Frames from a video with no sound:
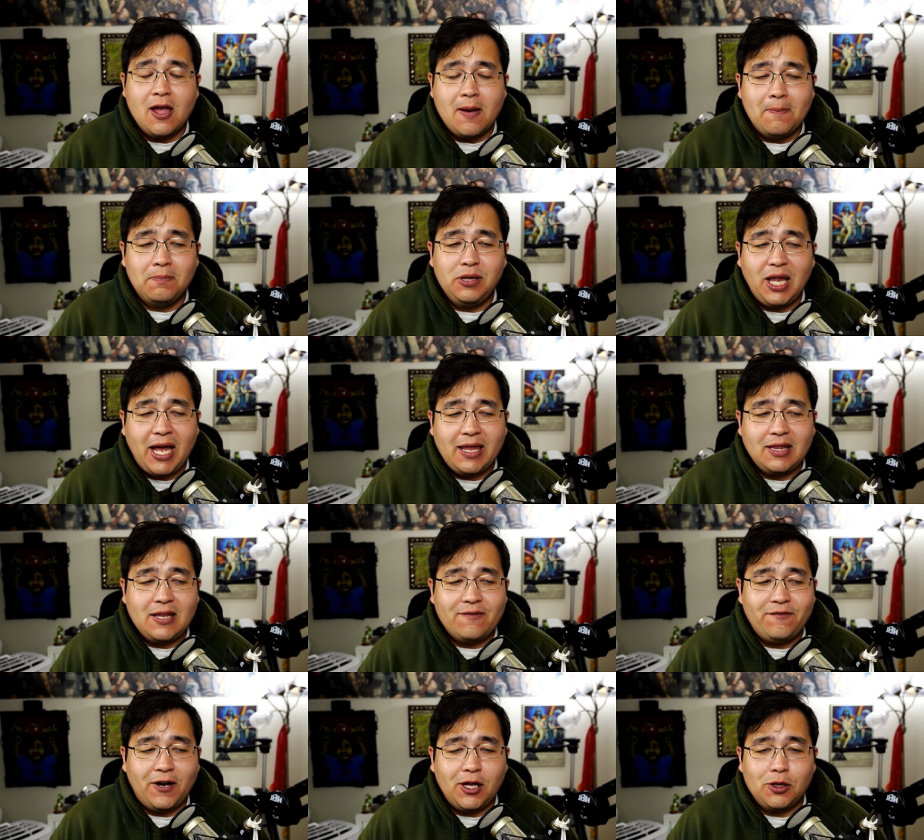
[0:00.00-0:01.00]
blindly
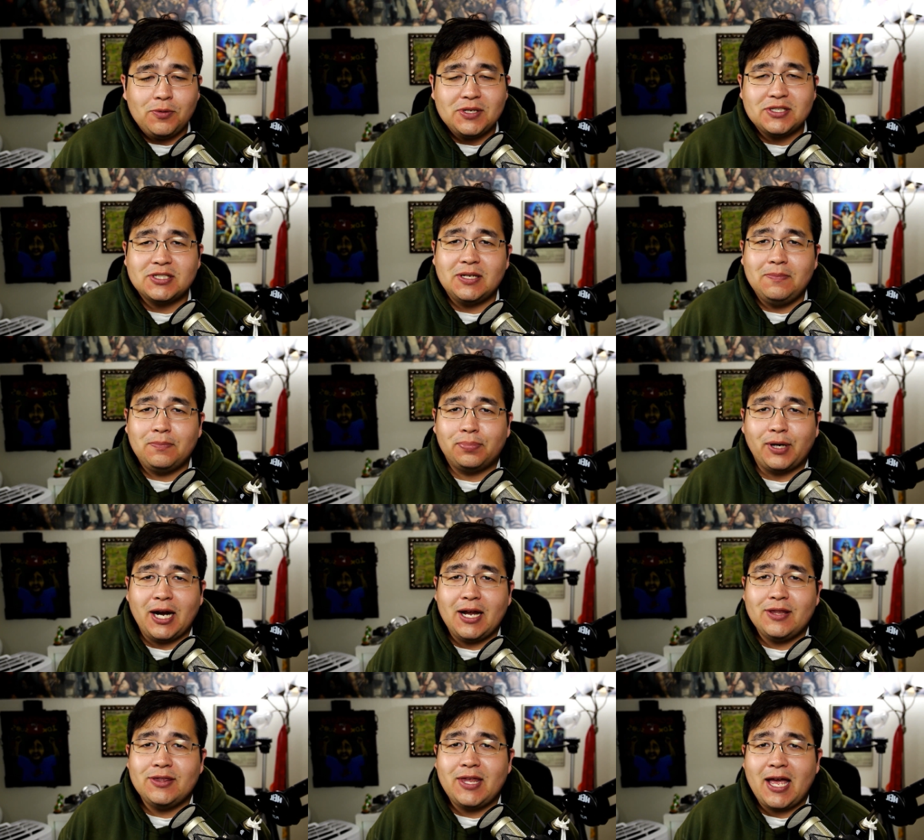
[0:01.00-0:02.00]
following some
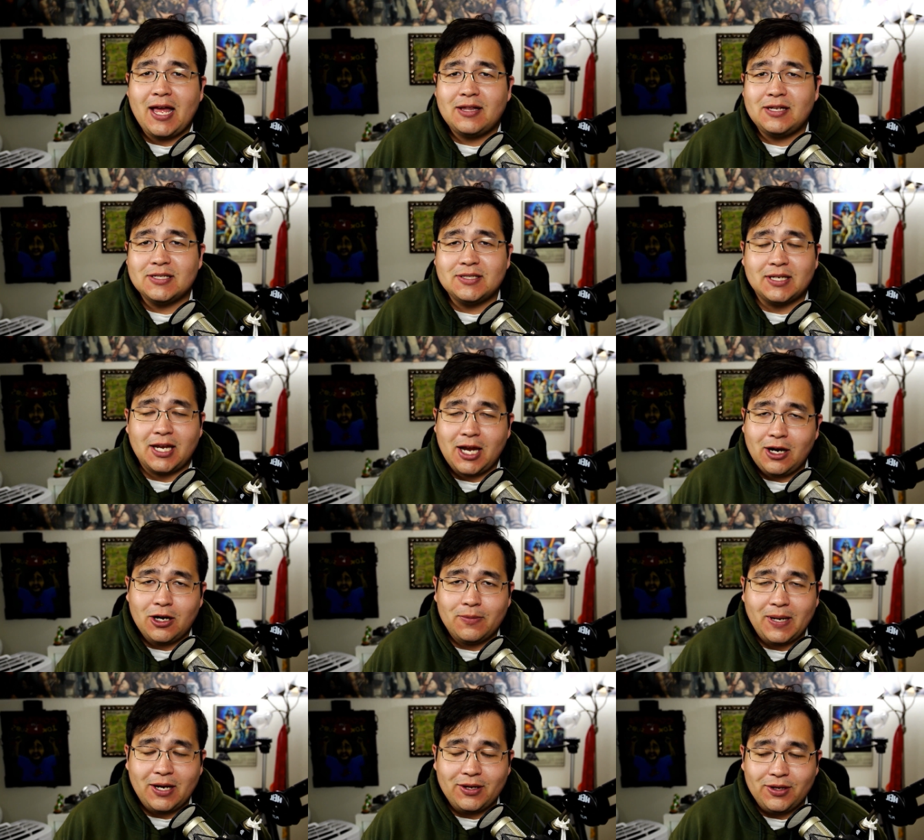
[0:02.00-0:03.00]
brand that doesn't care
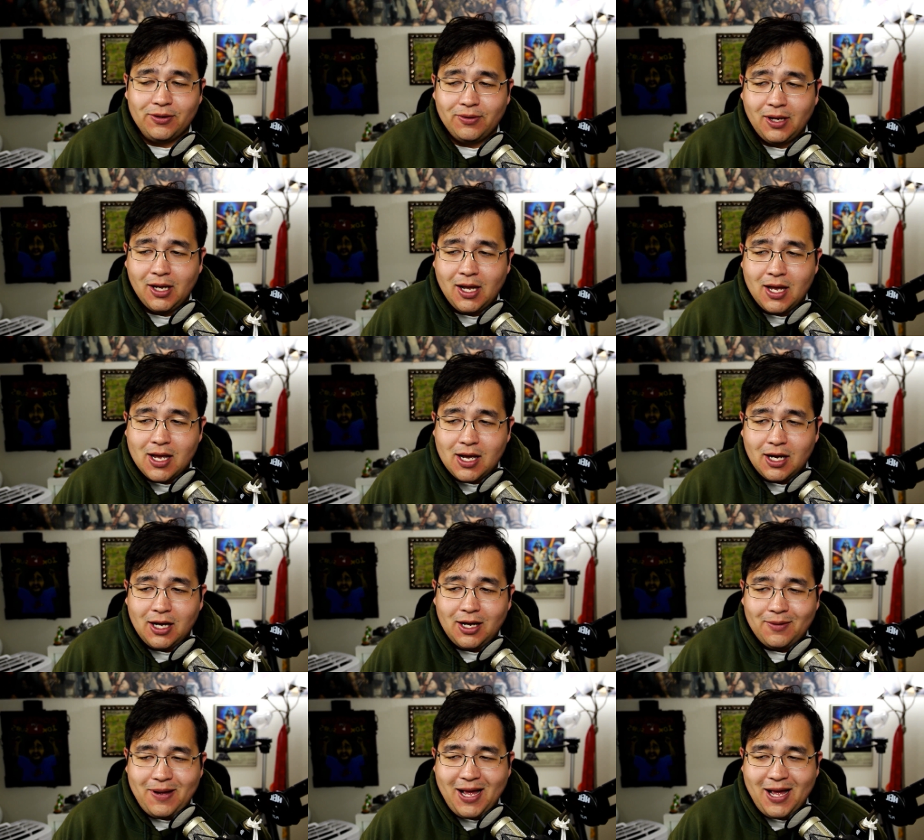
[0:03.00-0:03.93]
about you. Um,